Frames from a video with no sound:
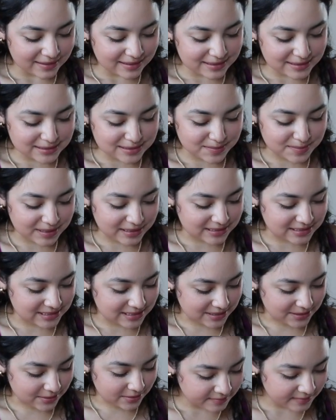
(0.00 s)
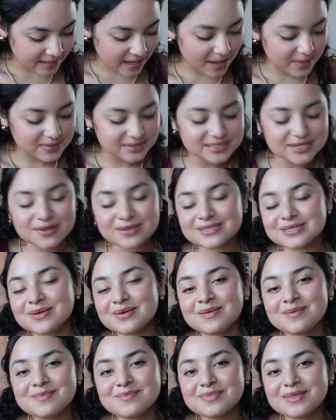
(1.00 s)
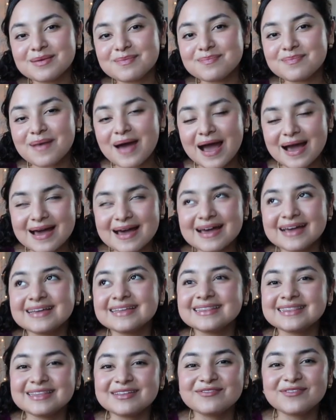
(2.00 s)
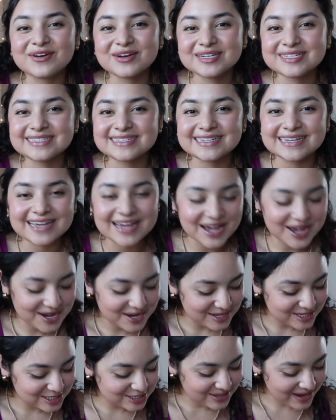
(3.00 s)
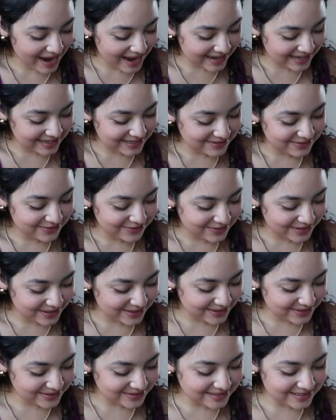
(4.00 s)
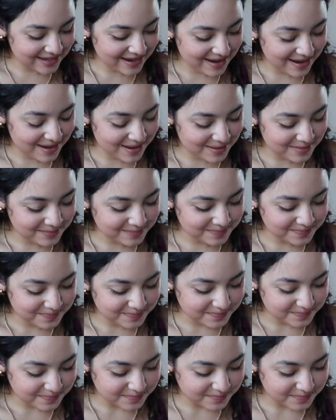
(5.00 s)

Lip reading: is a big deal. I was also in the varsity track and field, and